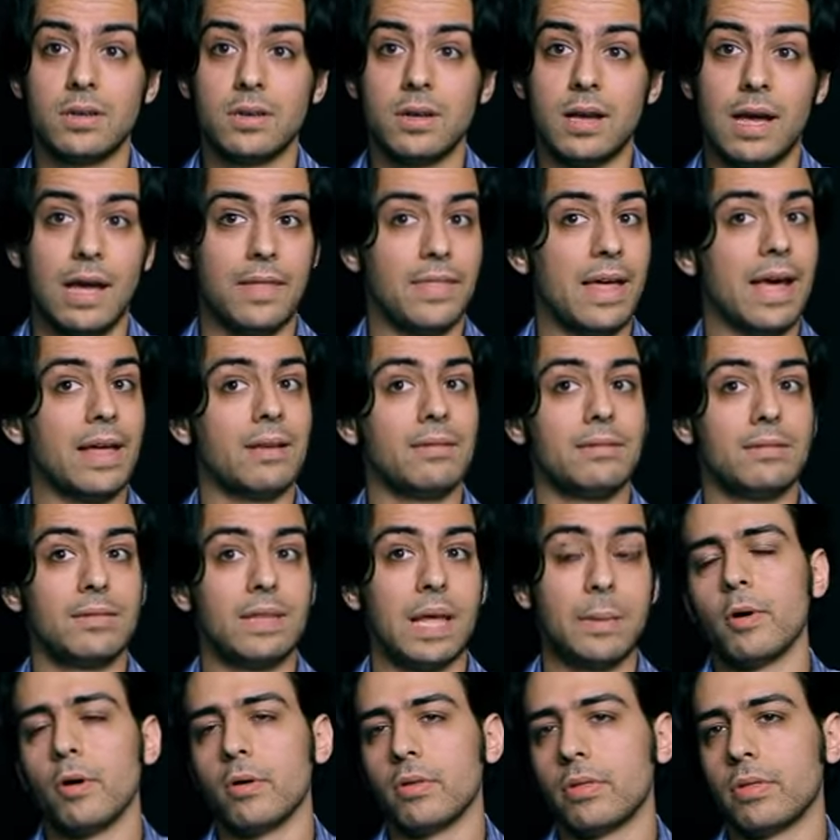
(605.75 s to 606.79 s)
And that
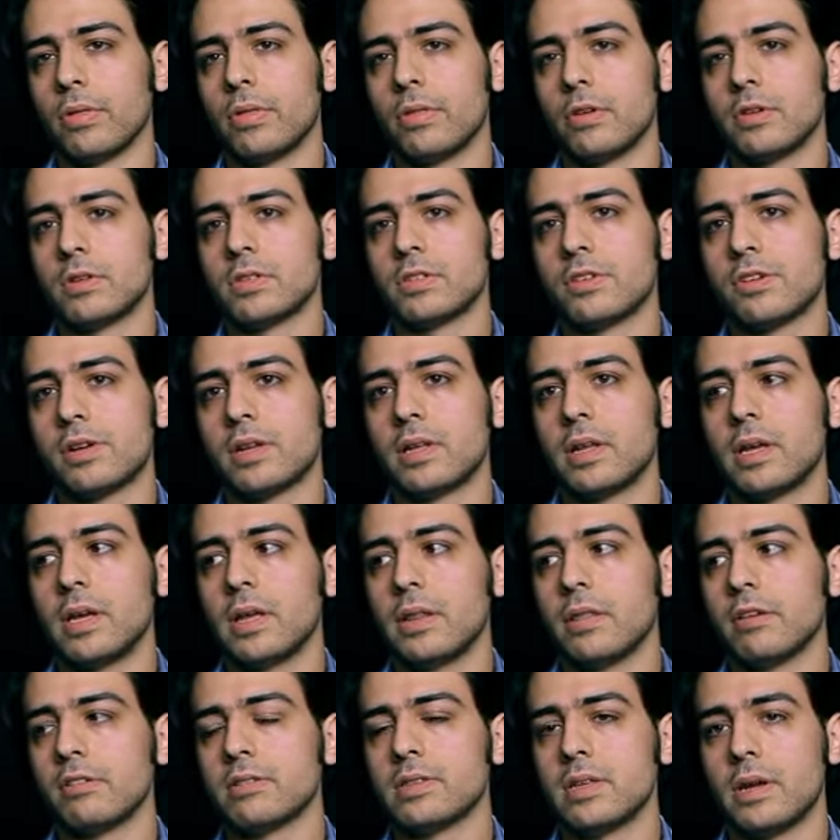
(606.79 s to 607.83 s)
that both. There's certainly
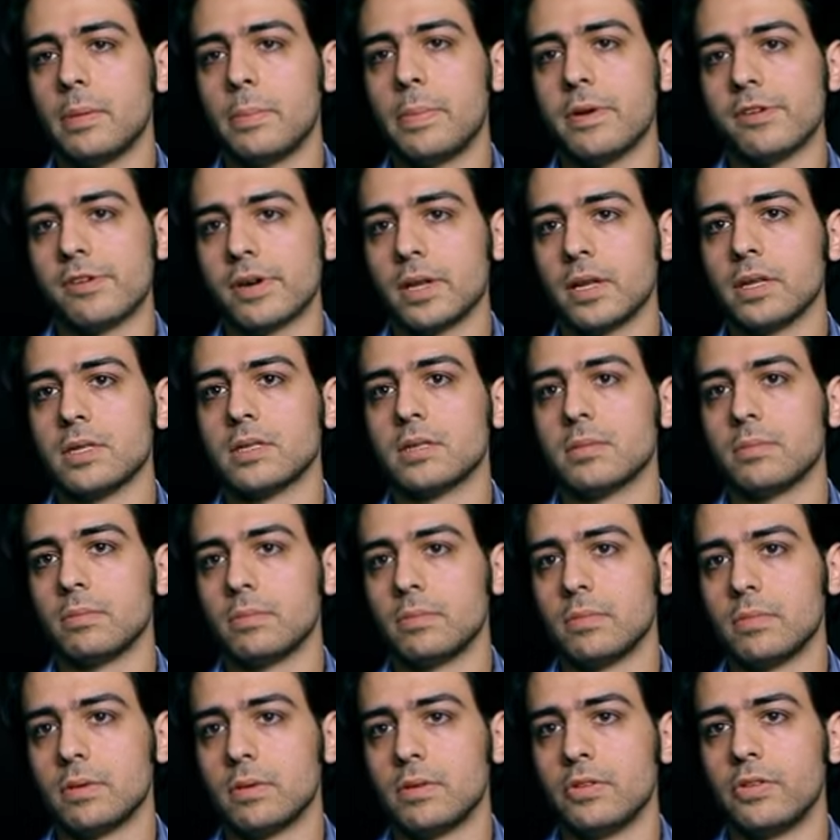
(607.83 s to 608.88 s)
there's an
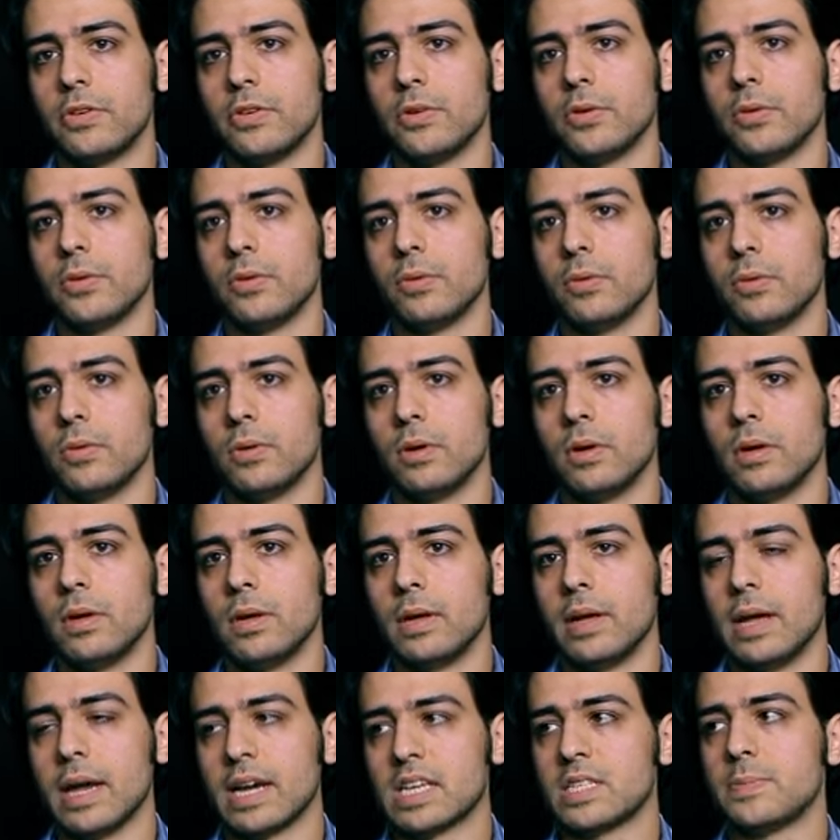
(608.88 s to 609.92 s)
imperialism to
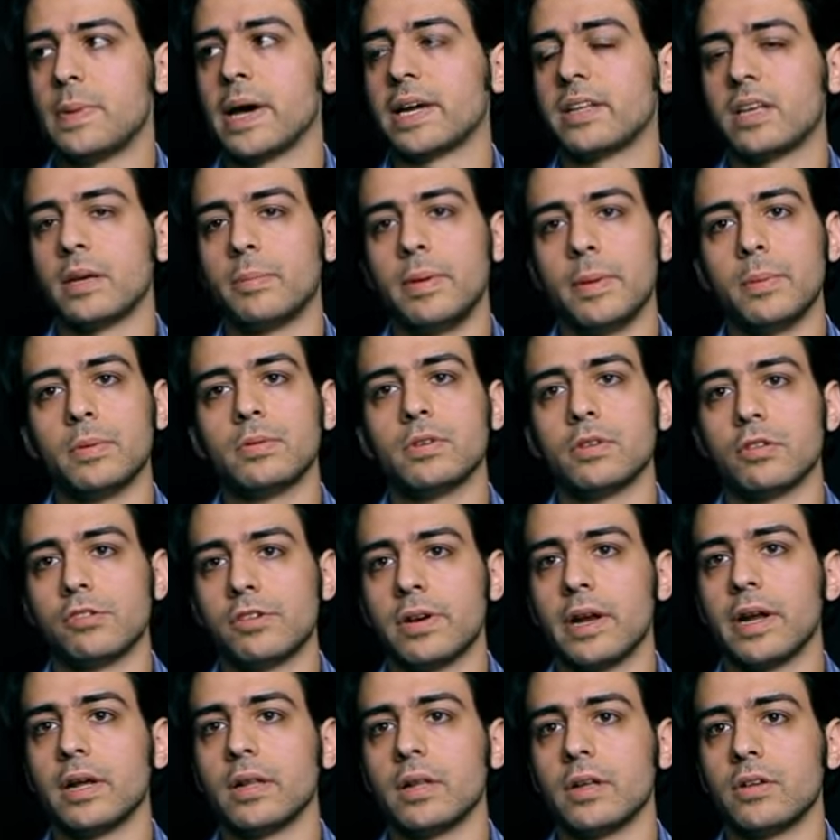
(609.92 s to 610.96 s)
expecting people to learn
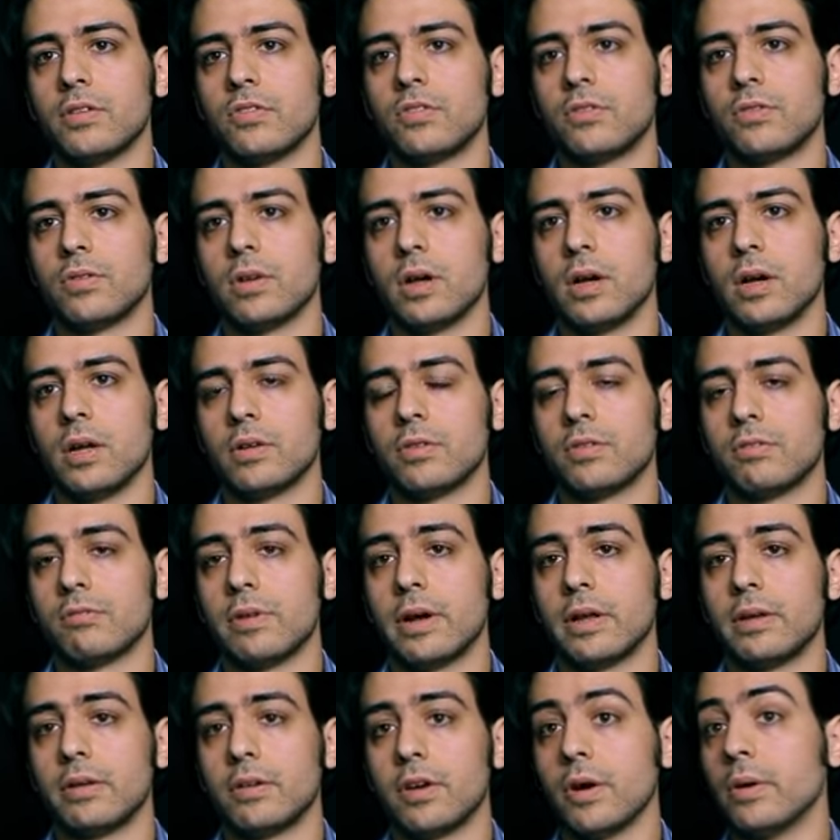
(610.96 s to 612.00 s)
English uh, to
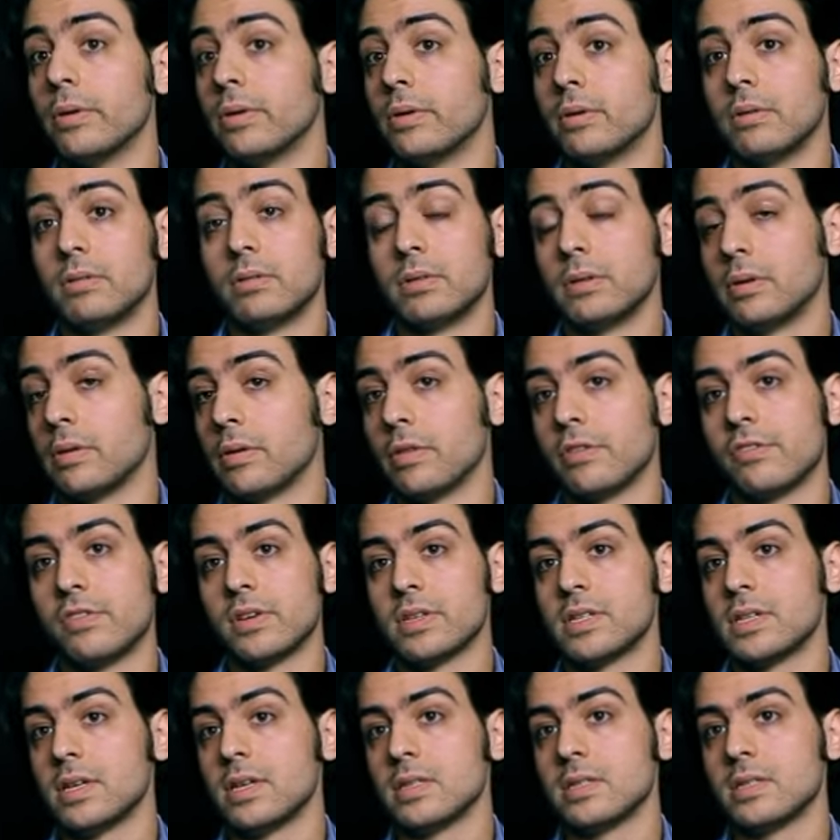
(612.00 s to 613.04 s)
write code. You know, there
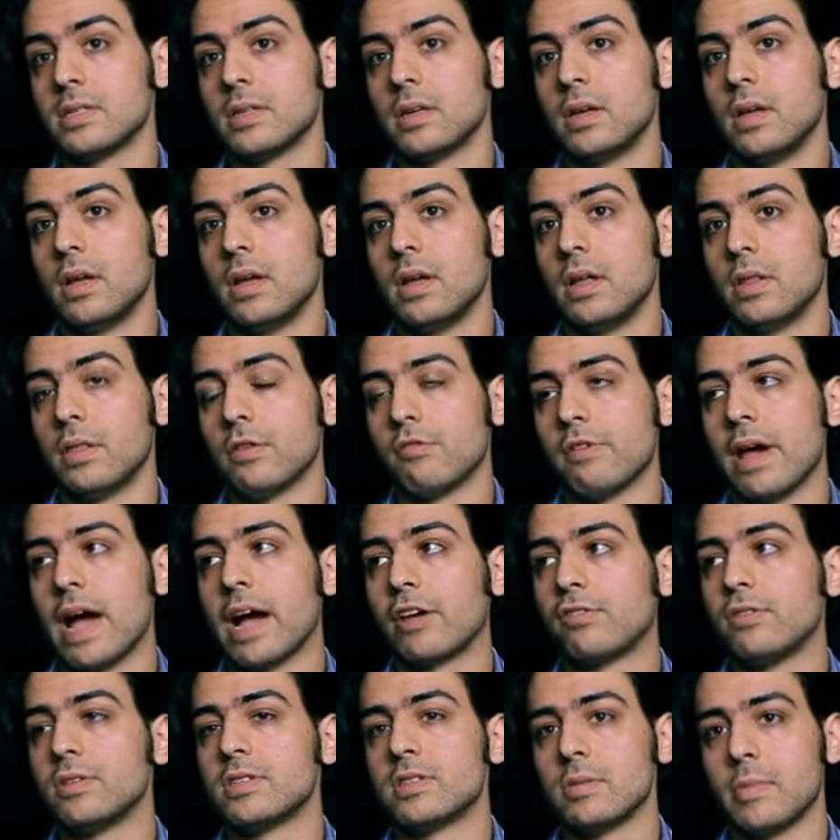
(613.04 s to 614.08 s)
just is. The
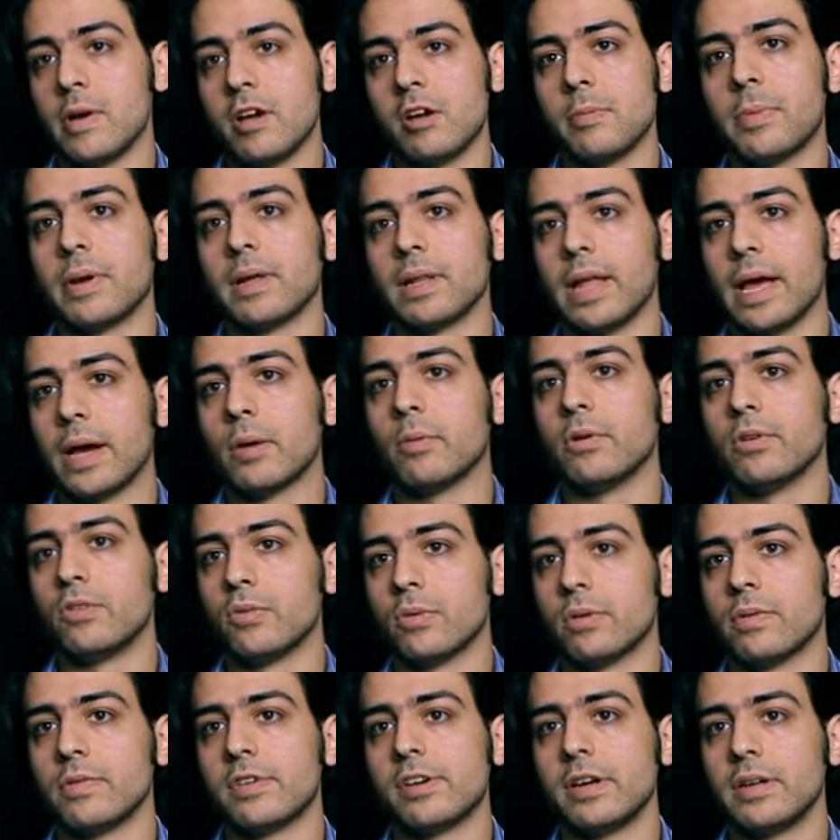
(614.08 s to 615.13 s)
reactions to my Arabic language
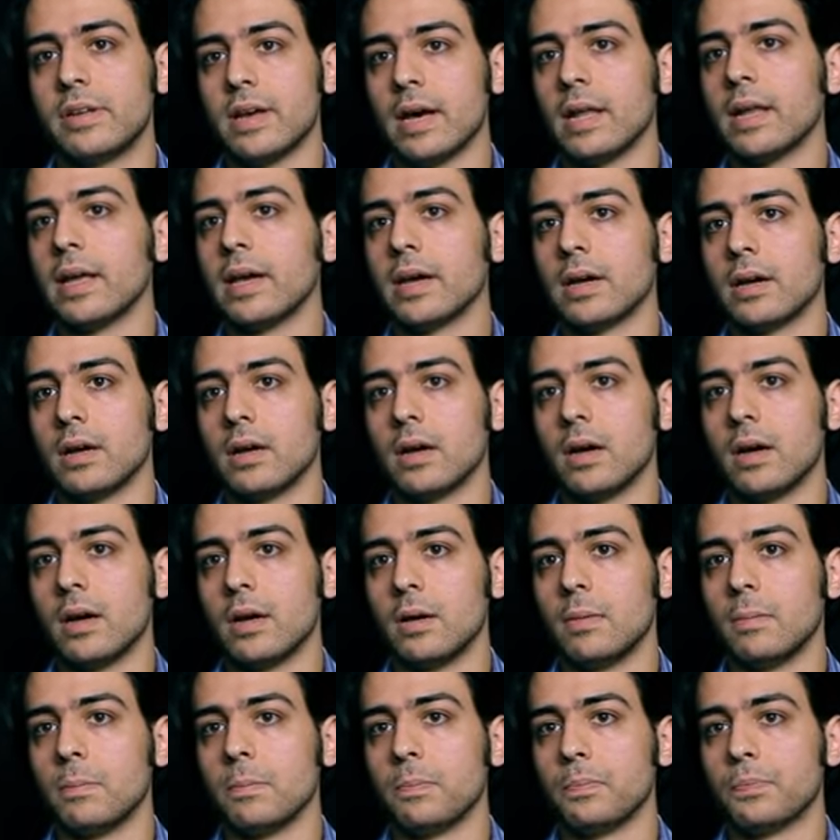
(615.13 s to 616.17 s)
were very telling.
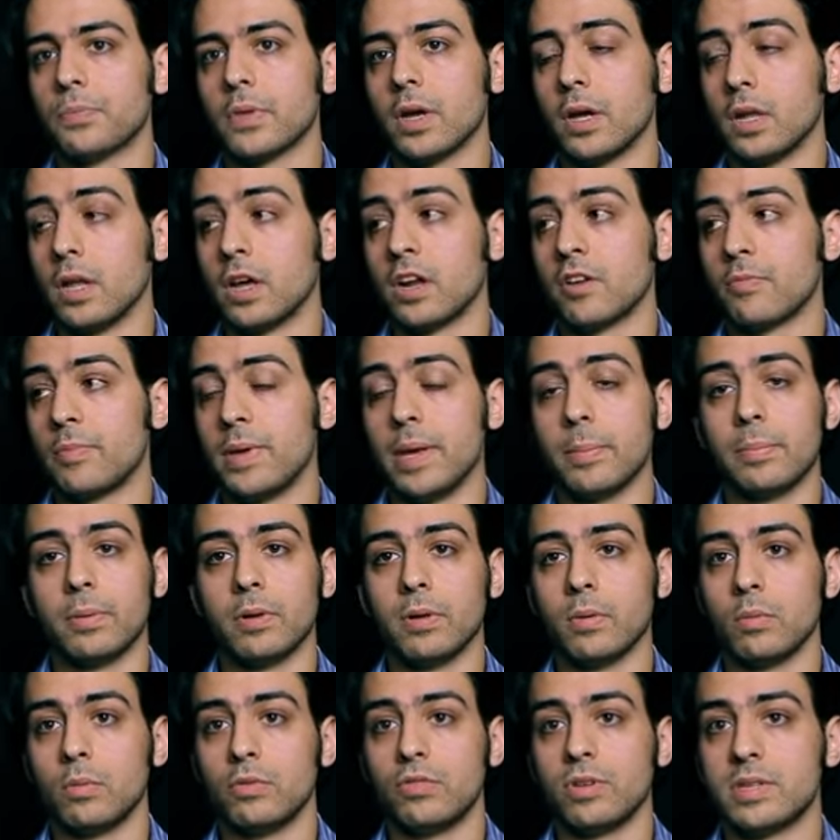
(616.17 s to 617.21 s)
Um, a lot of
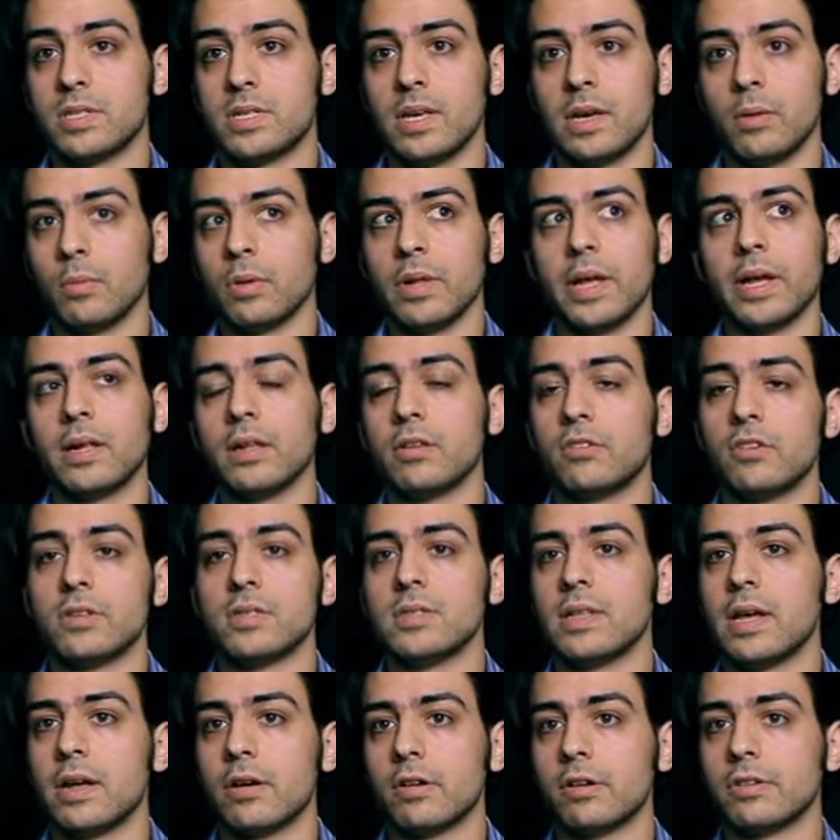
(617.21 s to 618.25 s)
people would just say, "Well, English isn't
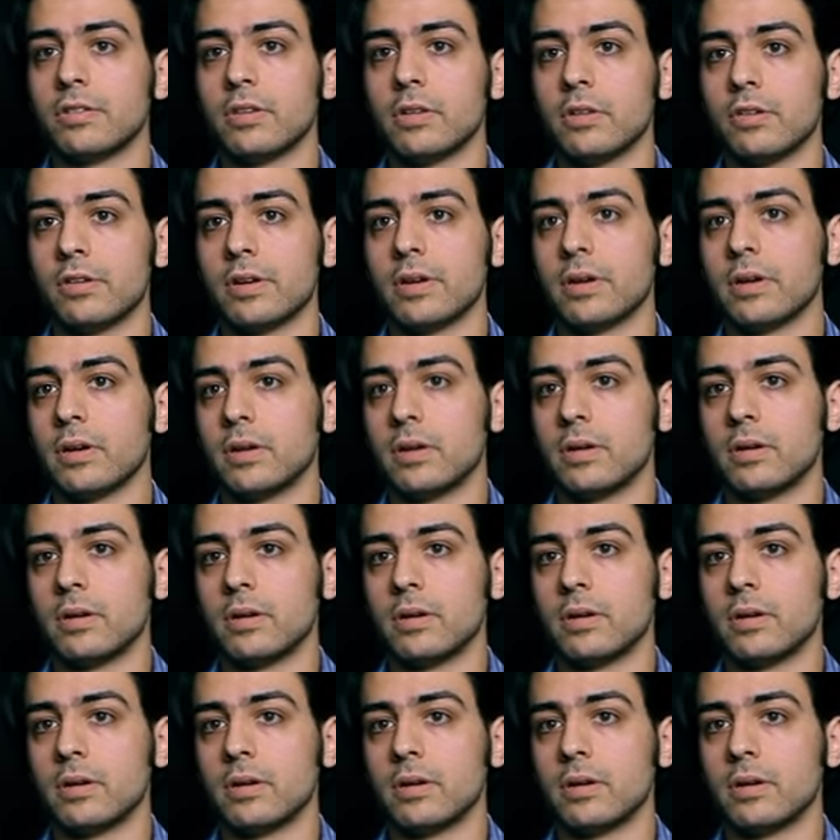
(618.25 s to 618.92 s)
that hard to learn."